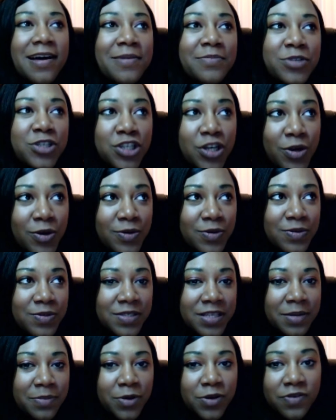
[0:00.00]
shows
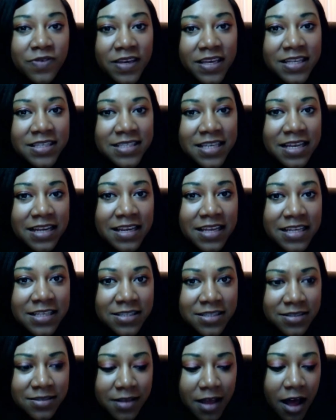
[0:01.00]
and movies, and
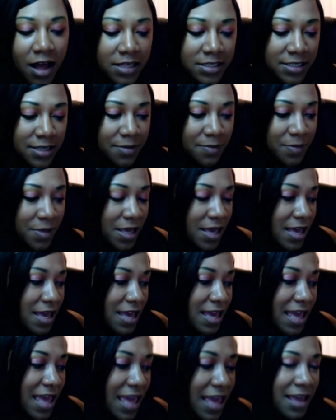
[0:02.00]
he's awesome.
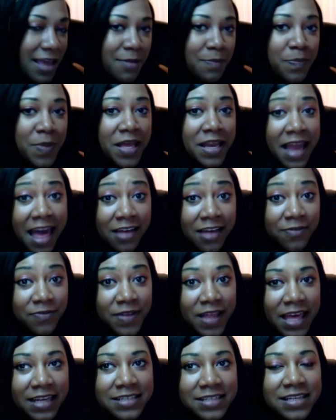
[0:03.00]
And Ben
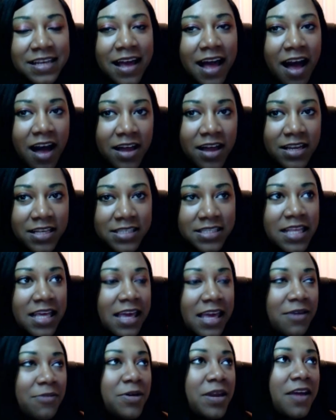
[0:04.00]
Affleck,
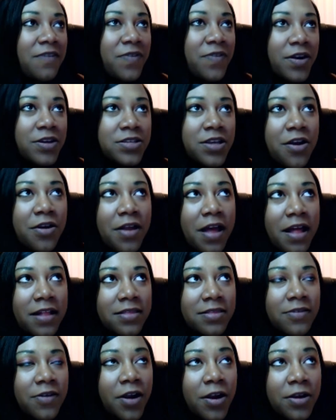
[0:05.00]
honestly, when I first heard
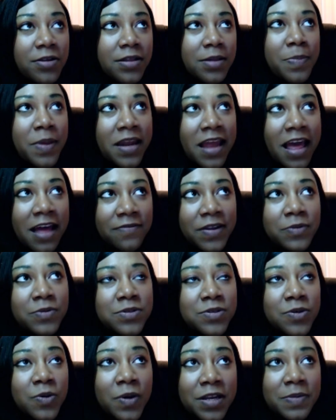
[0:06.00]
that Ben Affleck was
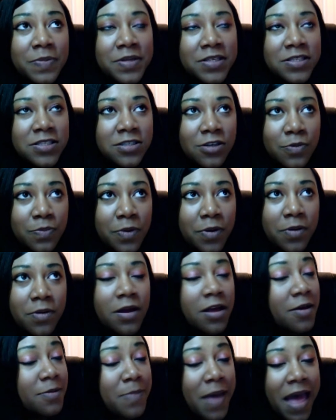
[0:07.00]
going to be
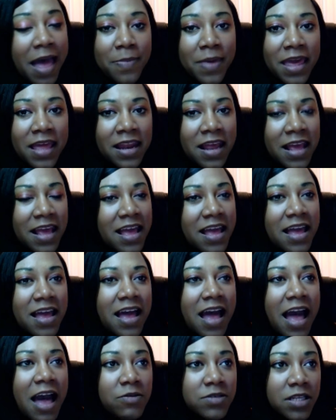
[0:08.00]
Batman,
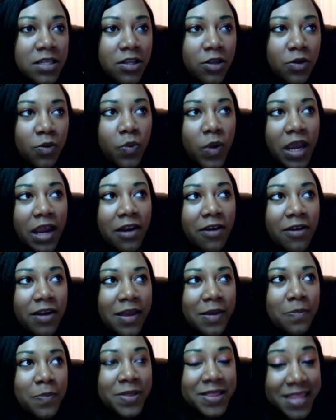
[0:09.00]
I was a little
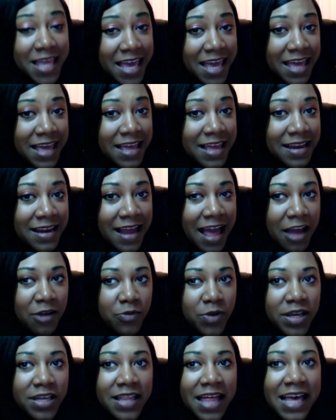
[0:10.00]
wary, but then I
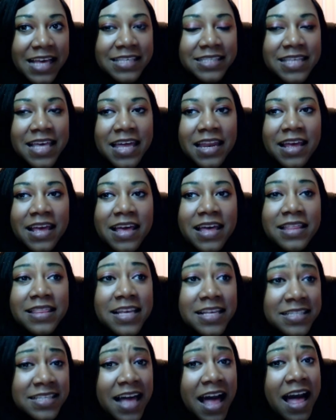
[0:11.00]
realized that
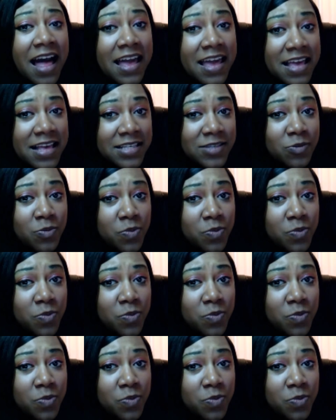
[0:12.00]
this guy has